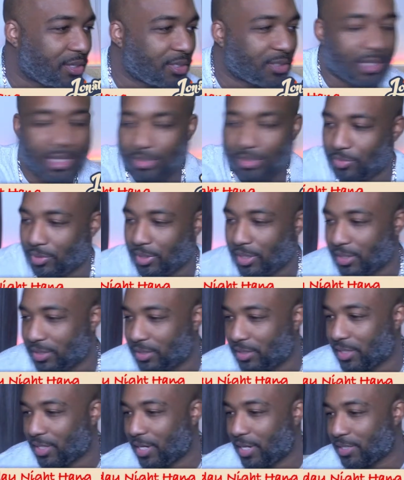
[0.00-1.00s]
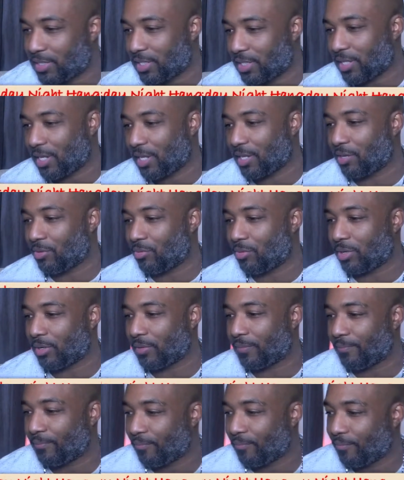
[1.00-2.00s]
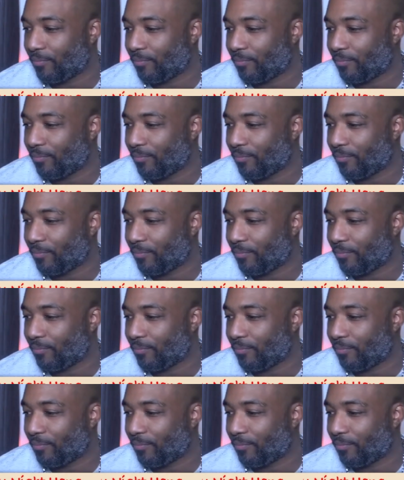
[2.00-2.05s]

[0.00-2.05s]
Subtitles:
It says released in 1991.